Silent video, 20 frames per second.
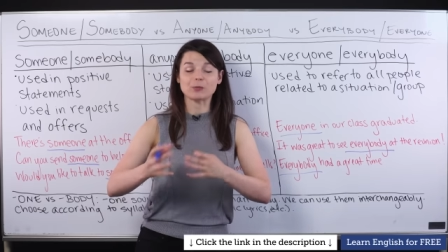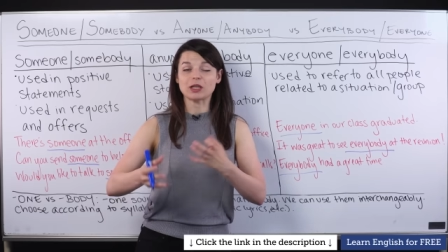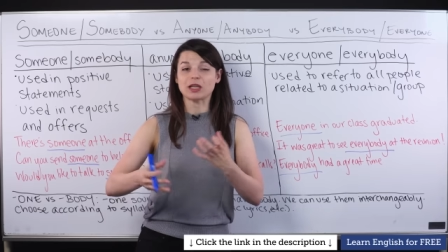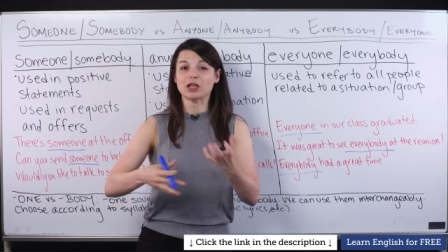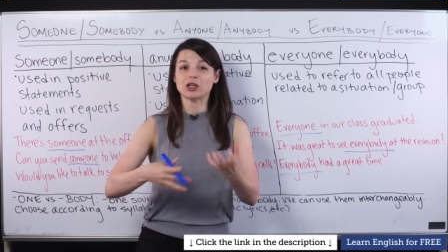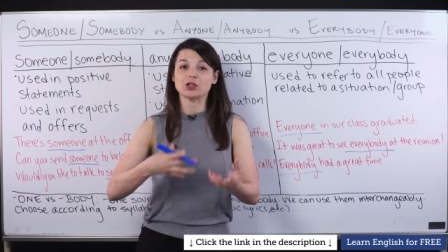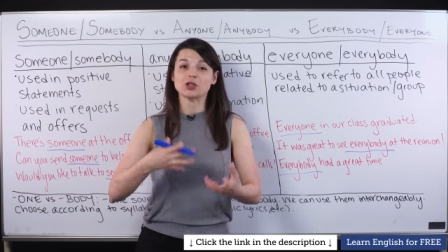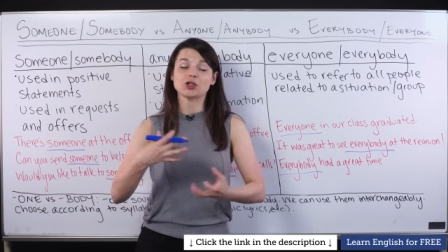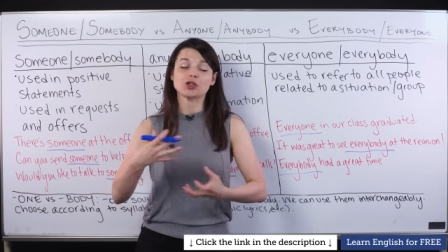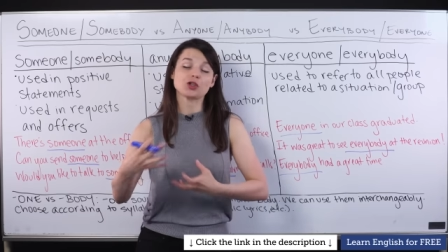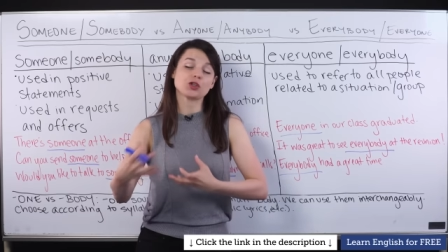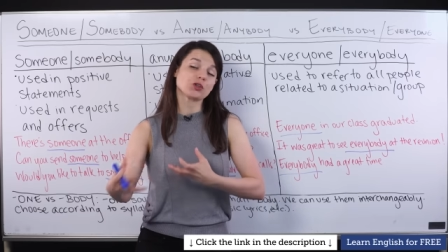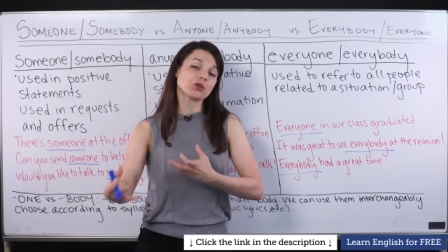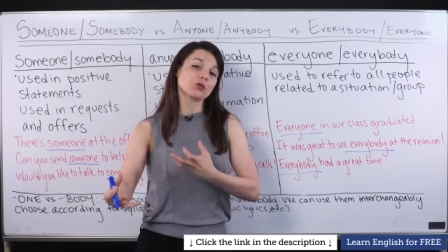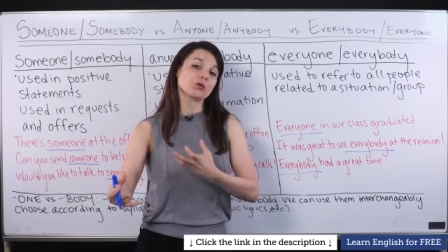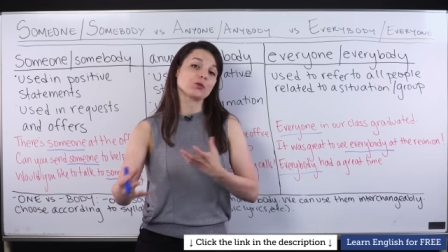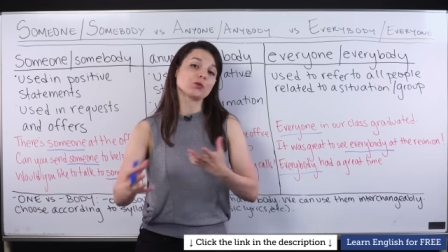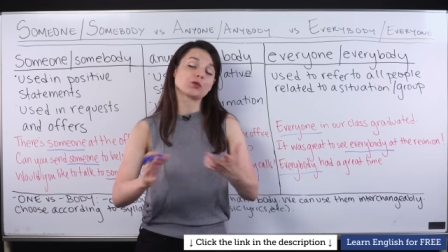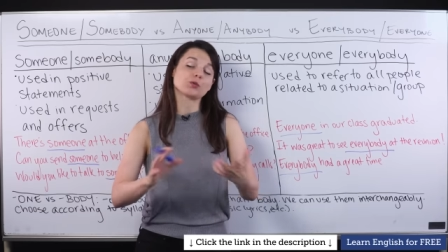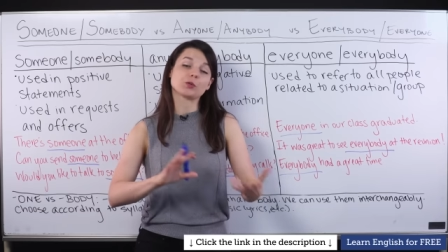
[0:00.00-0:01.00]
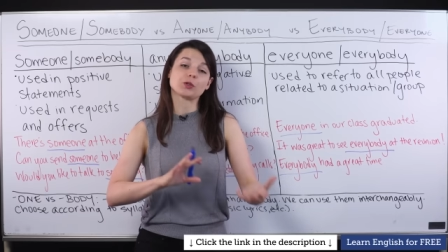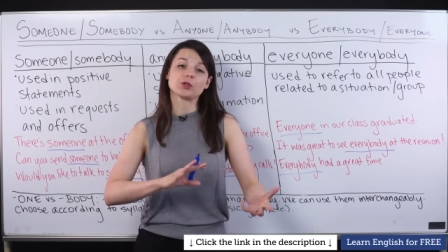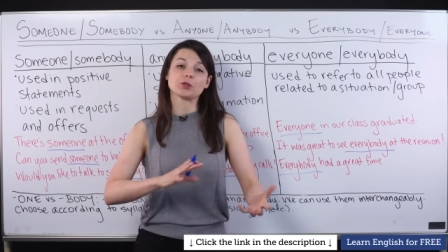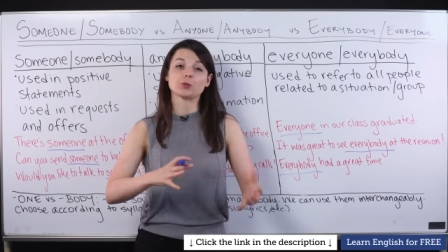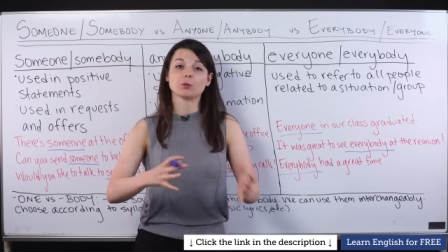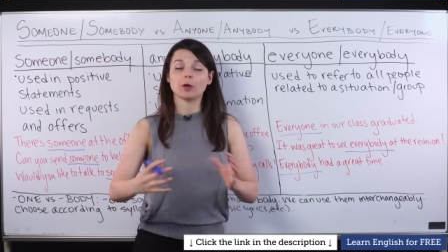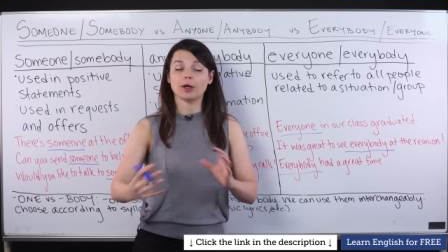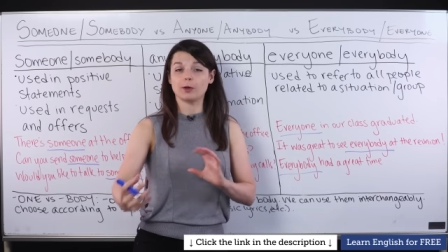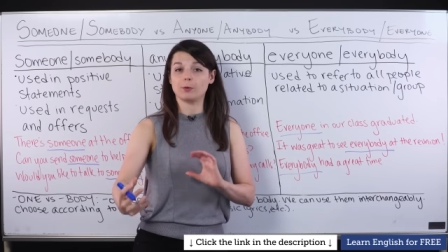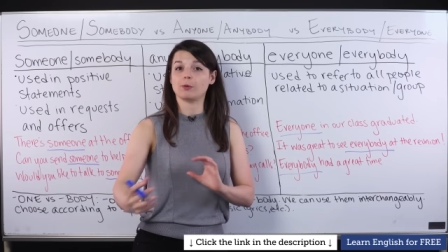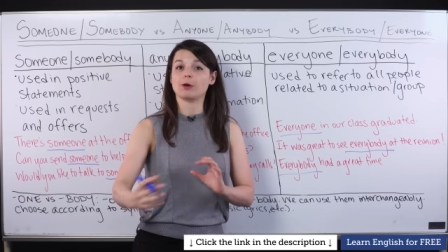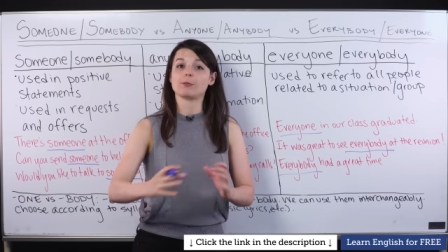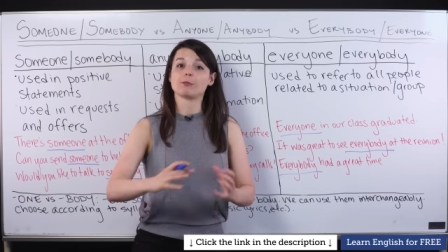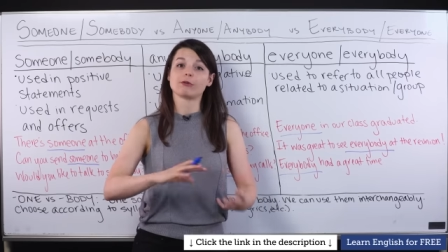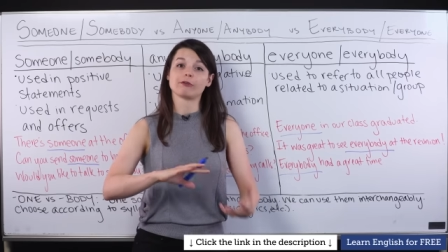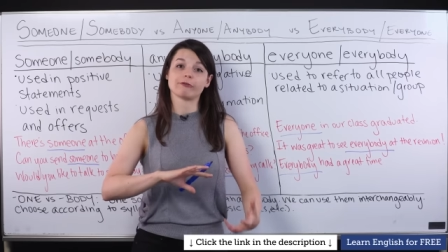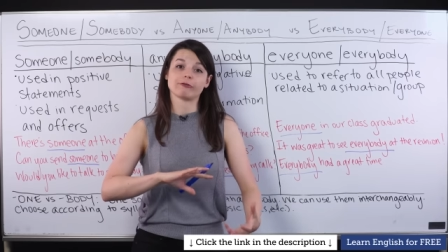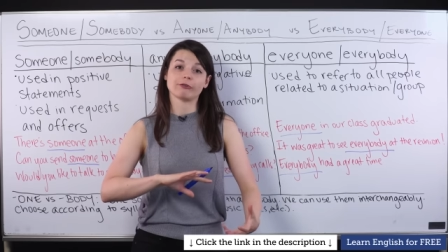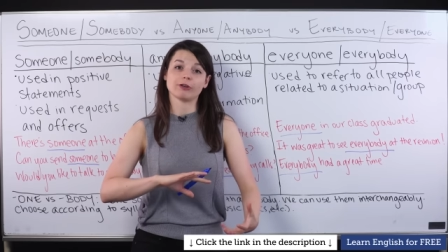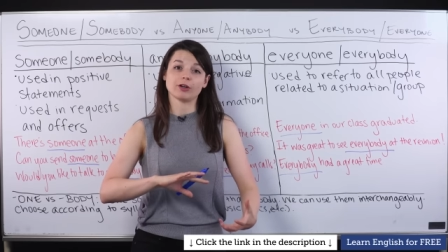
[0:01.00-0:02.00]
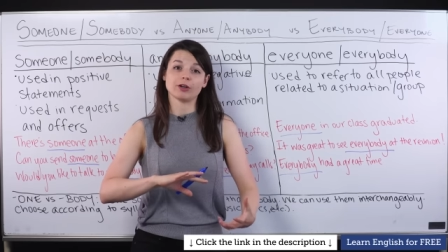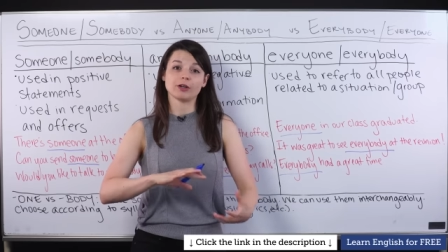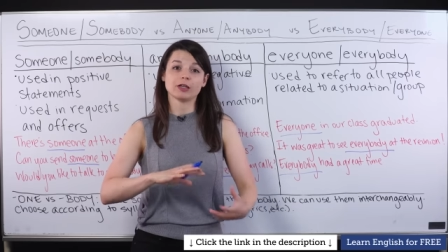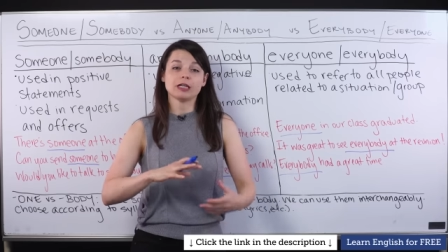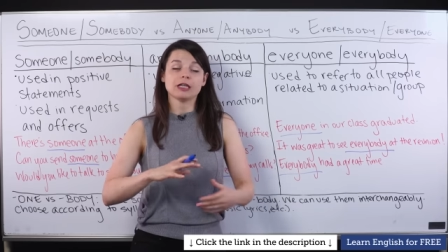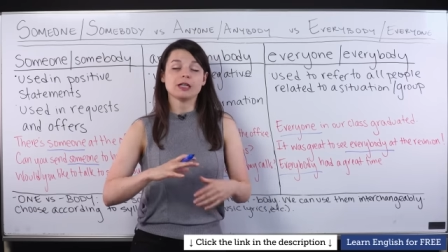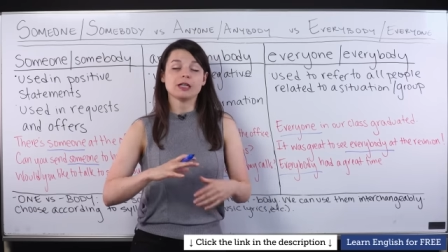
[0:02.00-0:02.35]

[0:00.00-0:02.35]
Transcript: We can choose which one we prefer.